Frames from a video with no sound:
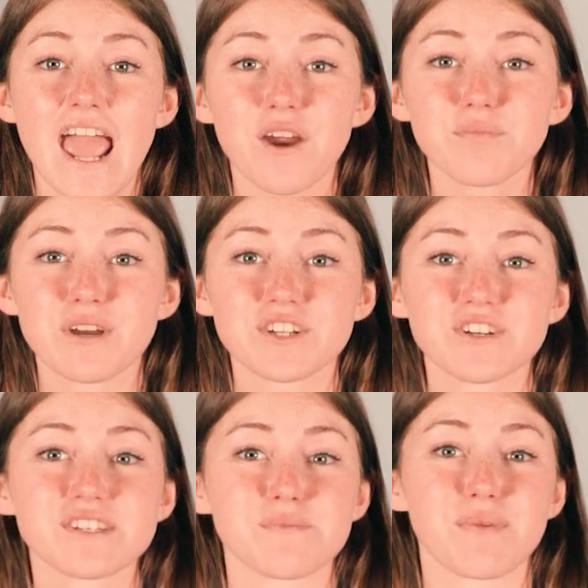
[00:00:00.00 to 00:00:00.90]
Air
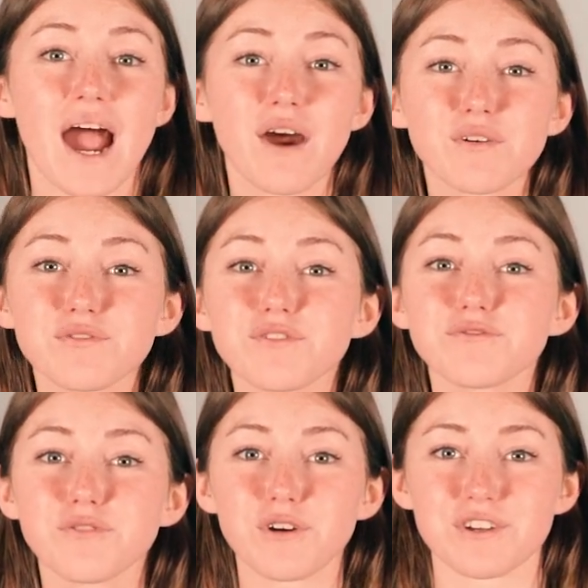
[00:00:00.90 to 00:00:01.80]
pressure is a powerful
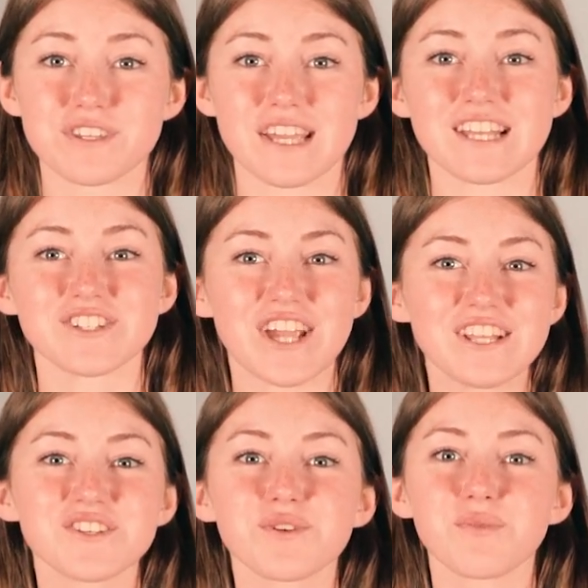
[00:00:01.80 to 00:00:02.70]
force that can
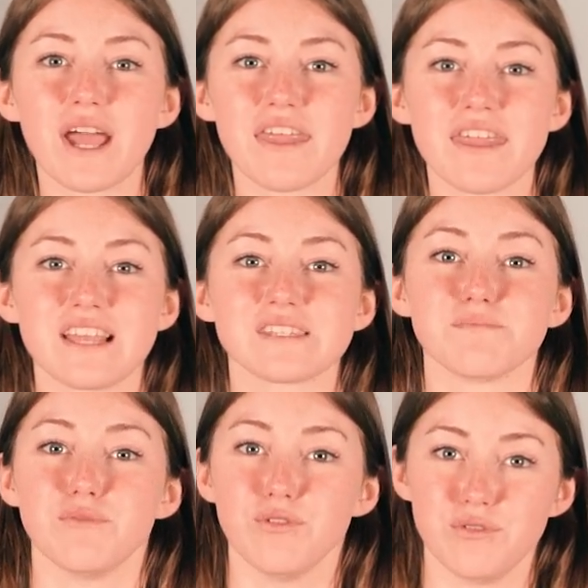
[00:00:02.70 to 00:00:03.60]
change the way
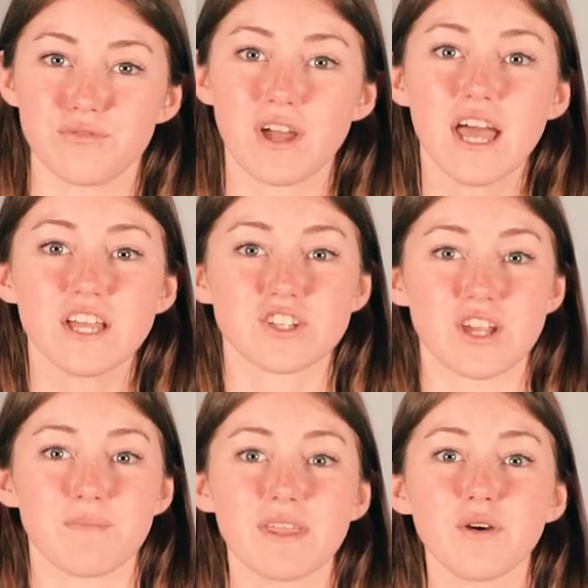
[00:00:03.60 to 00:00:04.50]
things move,
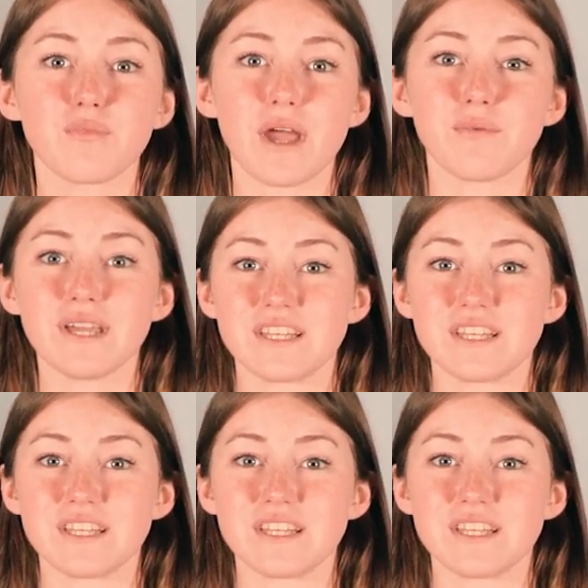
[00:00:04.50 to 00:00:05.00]
shaping the way we